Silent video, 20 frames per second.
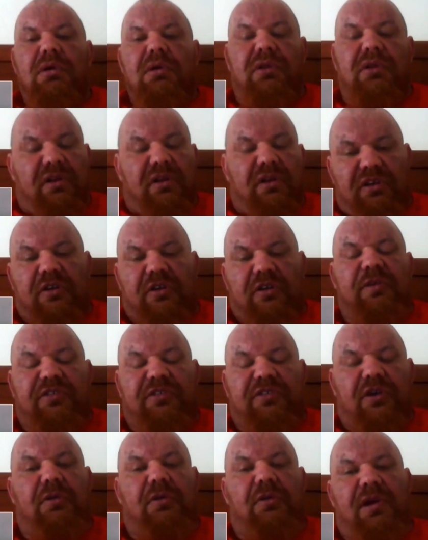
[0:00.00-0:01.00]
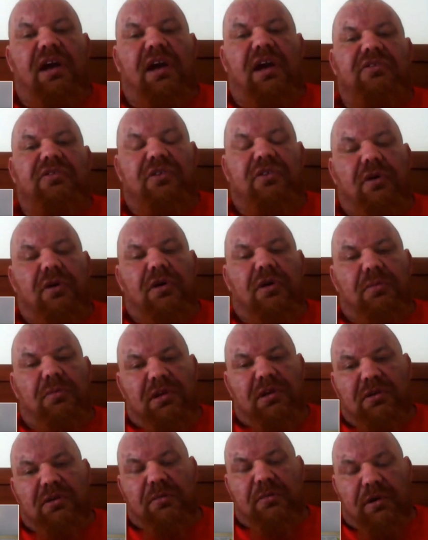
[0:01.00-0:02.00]
that there's going to be certain reactions going on
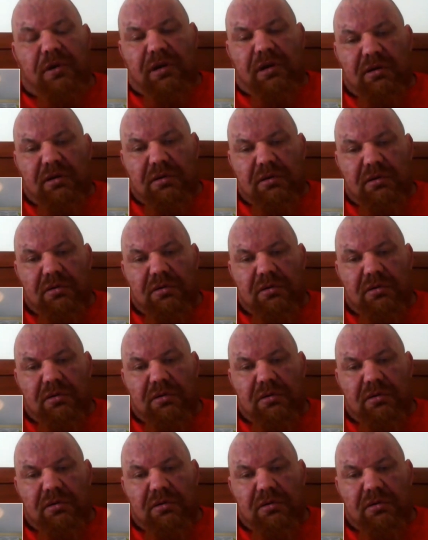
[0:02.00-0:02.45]
within your body.